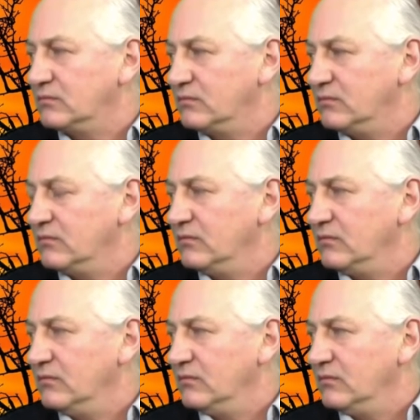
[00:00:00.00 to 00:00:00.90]

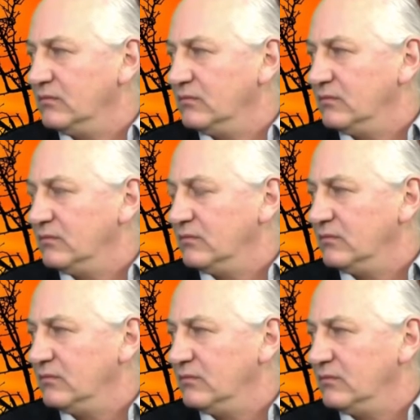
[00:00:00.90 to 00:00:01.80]

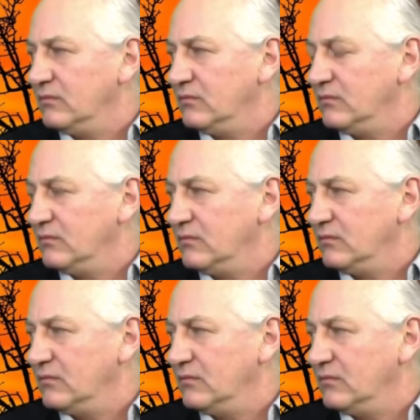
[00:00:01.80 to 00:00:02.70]

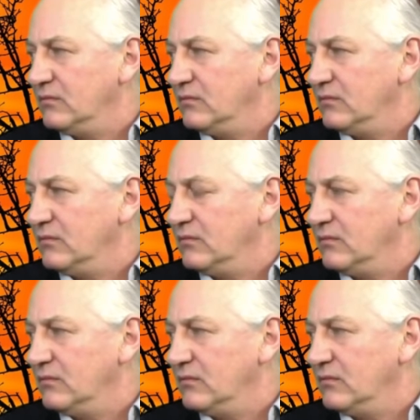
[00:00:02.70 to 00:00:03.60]

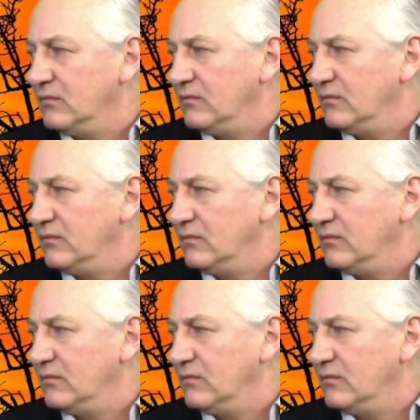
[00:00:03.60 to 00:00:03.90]
[no speech]